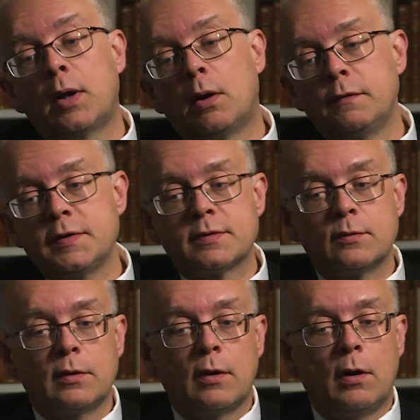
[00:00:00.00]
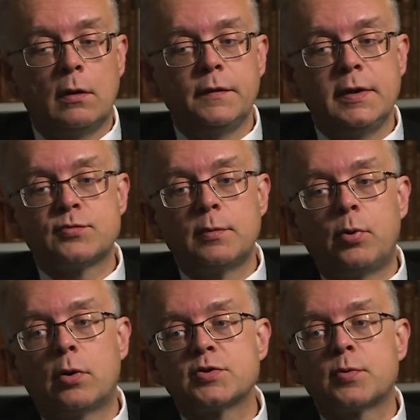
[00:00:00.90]
when all these all these
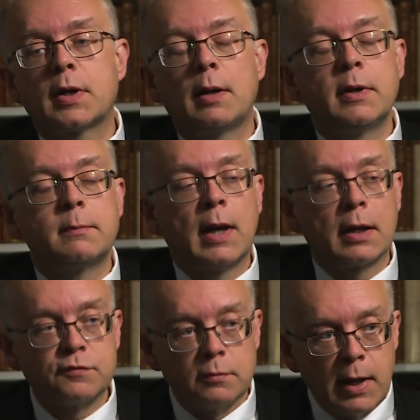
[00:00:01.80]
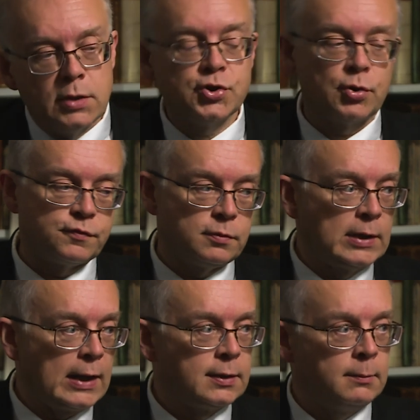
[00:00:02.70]
reports were coming back from Asia or from
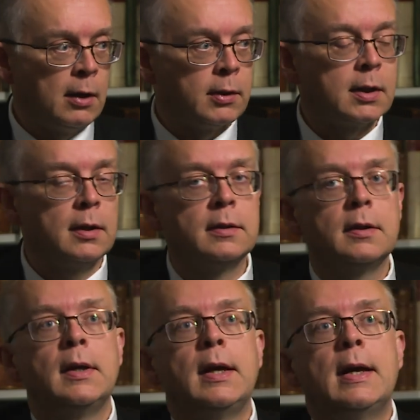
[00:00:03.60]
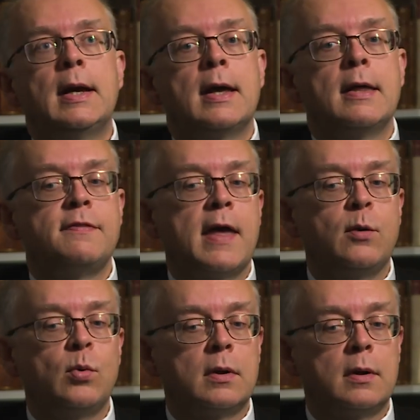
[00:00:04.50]
Latin America,
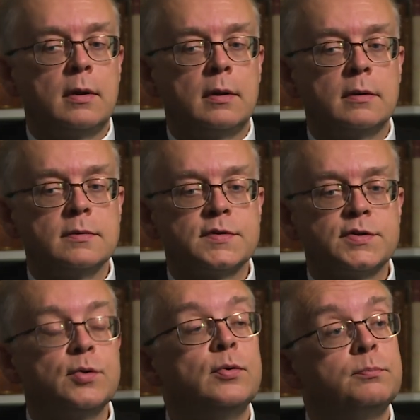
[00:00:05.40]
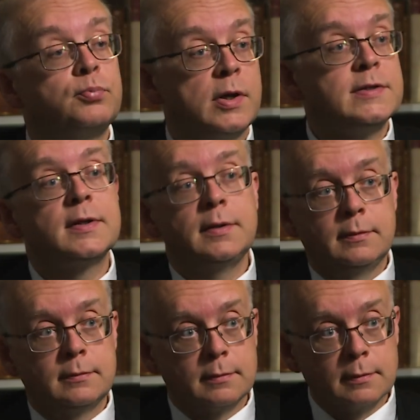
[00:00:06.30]
they were soon
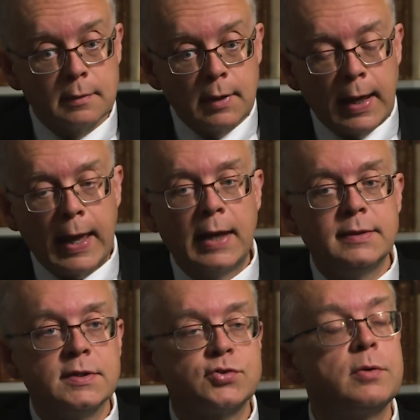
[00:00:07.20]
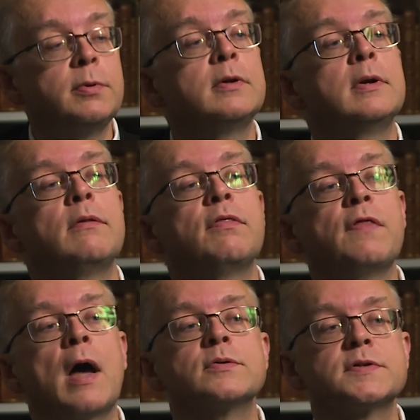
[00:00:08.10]
printed and distributed in
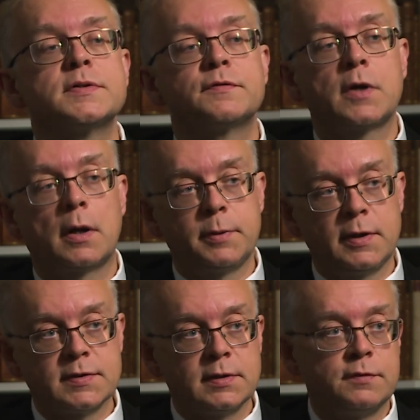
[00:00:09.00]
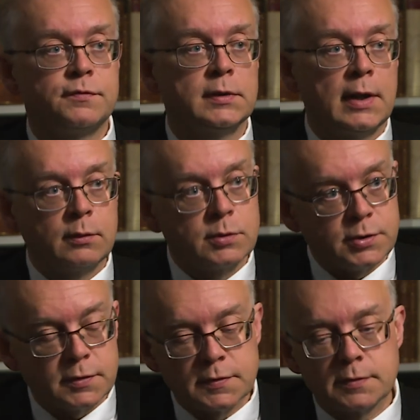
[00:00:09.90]
thousands of copies in different
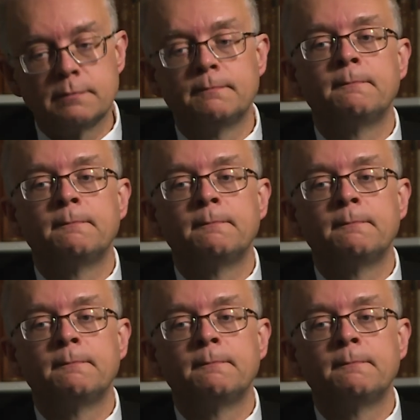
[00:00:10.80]
languages.